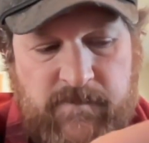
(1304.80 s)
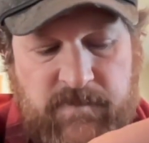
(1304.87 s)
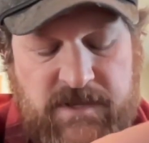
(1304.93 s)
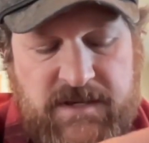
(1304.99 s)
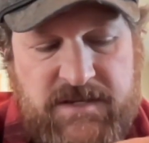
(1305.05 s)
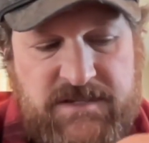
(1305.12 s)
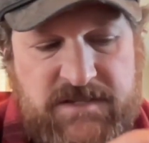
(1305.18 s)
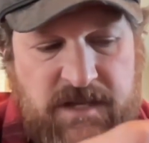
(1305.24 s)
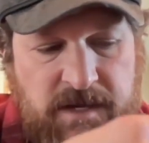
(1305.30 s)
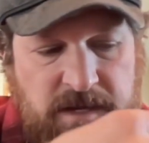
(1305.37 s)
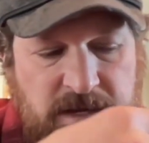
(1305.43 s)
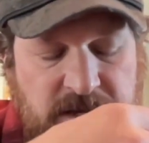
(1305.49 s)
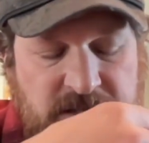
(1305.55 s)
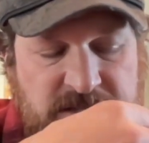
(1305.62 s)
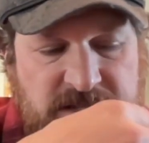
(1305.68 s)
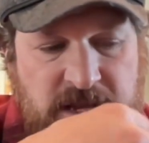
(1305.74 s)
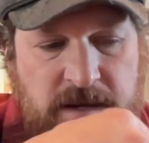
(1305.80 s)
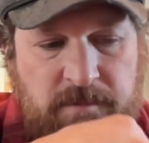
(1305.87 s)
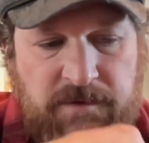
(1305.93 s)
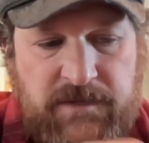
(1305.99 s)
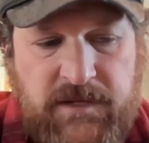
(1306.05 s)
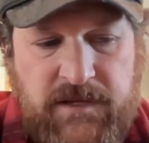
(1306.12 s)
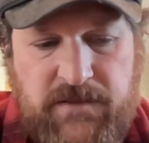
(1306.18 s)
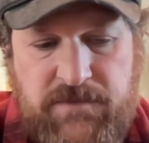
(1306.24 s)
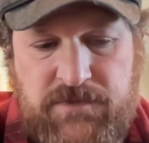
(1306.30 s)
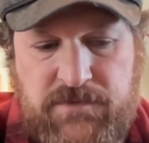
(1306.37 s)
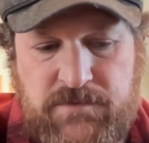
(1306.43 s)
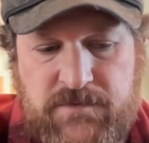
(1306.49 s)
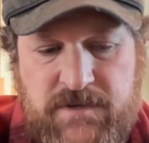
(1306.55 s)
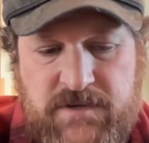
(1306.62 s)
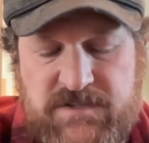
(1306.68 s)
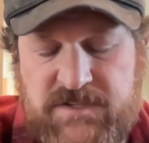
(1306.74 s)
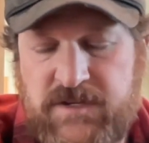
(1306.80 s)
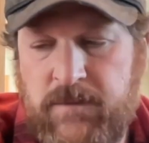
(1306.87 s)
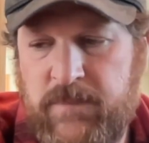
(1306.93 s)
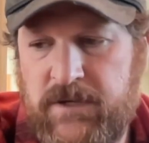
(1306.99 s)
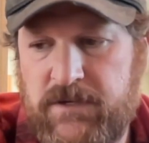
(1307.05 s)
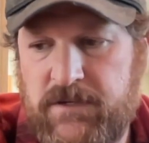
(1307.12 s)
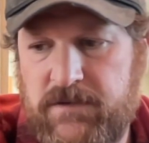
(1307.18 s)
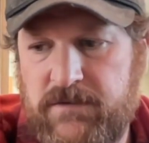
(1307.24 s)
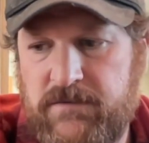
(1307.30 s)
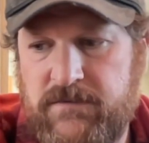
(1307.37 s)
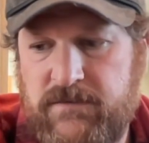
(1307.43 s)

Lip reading: is it's able to get through their stomach.